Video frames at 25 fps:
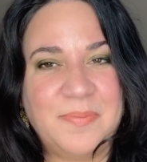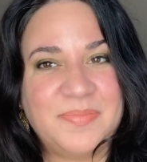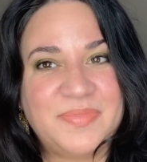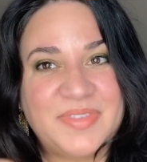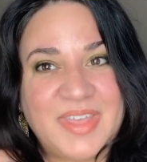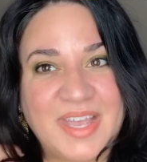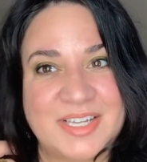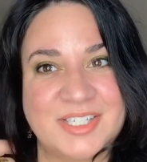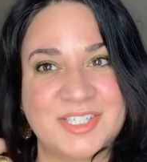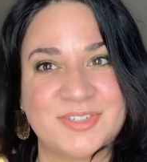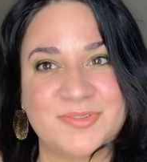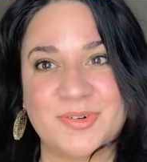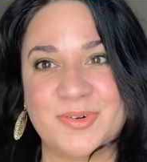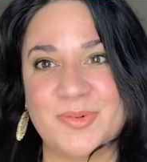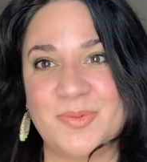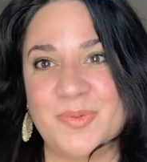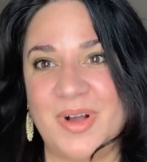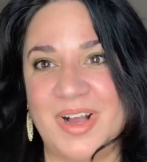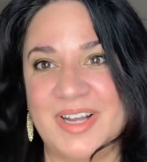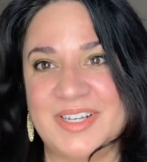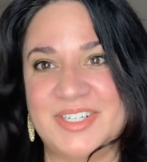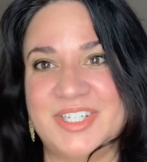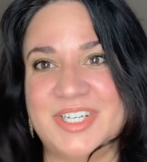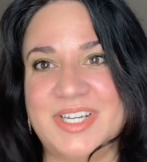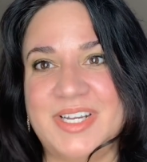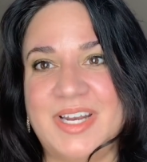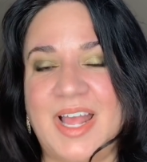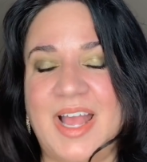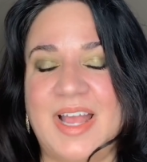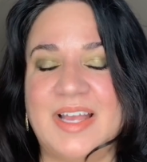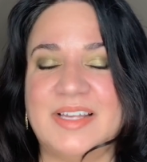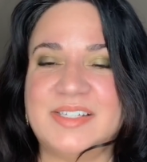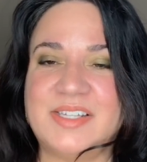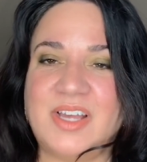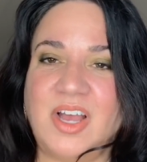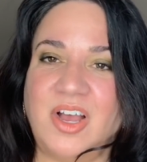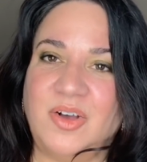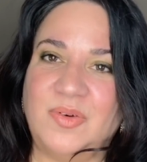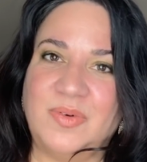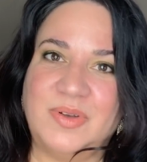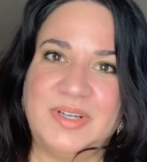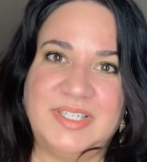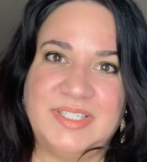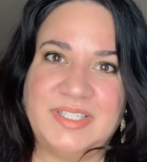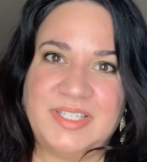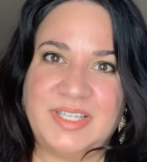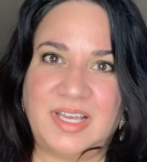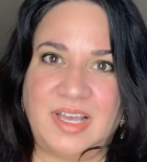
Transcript: Thanks for watching. As always,